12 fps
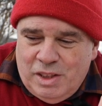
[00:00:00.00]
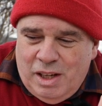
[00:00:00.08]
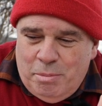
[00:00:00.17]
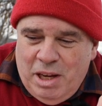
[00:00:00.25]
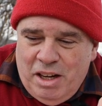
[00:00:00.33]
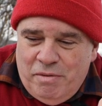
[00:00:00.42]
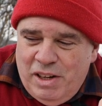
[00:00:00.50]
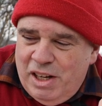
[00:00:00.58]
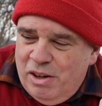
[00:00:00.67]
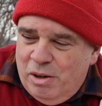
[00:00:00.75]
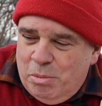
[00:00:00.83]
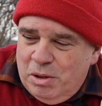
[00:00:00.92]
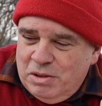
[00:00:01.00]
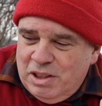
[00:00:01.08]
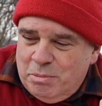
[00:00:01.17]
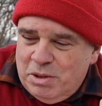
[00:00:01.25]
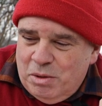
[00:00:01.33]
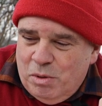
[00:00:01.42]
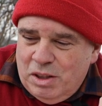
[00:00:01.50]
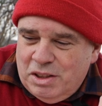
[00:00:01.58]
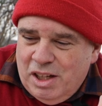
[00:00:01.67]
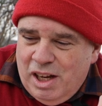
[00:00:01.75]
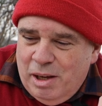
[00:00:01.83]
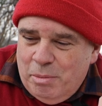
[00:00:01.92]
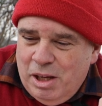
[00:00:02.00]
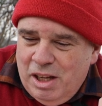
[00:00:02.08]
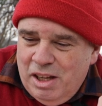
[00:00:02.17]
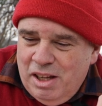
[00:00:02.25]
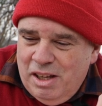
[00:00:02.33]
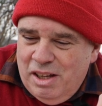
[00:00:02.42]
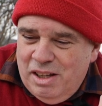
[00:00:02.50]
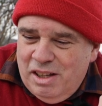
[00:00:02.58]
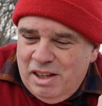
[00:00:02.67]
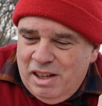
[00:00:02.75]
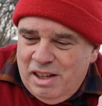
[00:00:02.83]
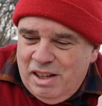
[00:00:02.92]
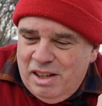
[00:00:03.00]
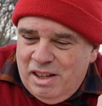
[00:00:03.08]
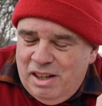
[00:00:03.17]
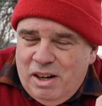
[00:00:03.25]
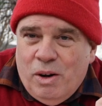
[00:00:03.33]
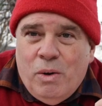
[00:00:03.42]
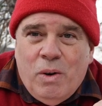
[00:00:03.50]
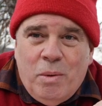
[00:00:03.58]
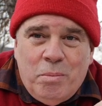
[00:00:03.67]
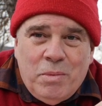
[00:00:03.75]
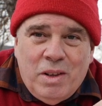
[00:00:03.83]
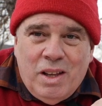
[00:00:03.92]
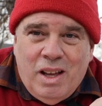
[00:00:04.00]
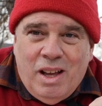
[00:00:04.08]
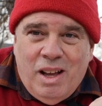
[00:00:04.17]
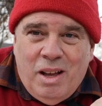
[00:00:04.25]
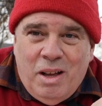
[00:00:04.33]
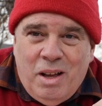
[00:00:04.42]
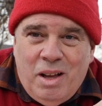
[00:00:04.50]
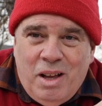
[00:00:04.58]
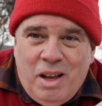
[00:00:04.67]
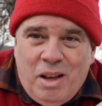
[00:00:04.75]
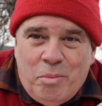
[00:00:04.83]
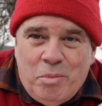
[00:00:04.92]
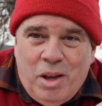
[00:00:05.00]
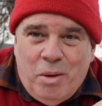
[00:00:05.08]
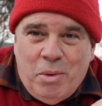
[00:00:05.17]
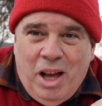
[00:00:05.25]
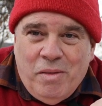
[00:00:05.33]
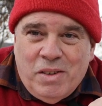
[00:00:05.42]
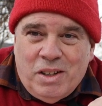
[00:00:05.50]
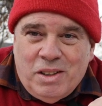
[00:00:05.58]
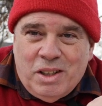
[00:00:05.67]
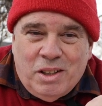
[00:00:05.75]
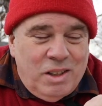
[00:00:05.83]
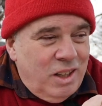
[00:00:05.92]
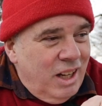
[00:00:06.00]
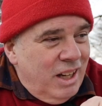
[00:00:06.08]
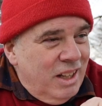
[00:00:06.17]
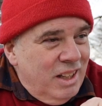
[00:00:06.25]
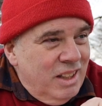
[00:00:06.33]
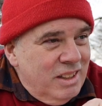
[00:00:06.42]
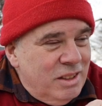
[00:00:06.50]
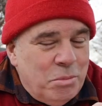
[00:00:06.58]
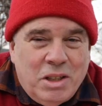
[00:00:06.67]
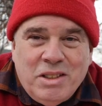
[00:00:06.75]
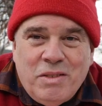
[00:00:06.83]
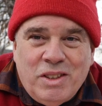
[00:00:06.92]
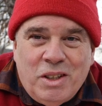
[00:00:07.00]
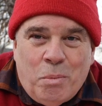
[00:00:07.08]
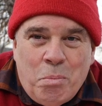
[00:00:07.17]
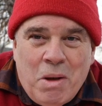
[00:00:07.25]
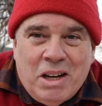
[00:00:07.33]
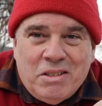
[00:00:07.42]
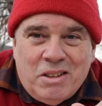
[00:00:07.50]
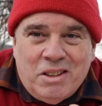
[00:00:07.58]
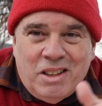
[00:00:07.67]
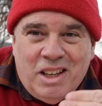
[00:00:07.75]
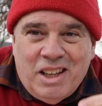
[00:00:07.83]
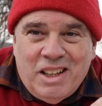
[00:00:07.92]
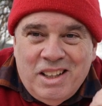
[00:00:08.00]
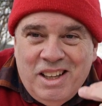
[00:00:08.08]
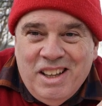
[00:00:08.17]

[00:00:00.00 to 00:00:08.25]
made a video about something one time. I'm having a little. Sometimes I have a little mental.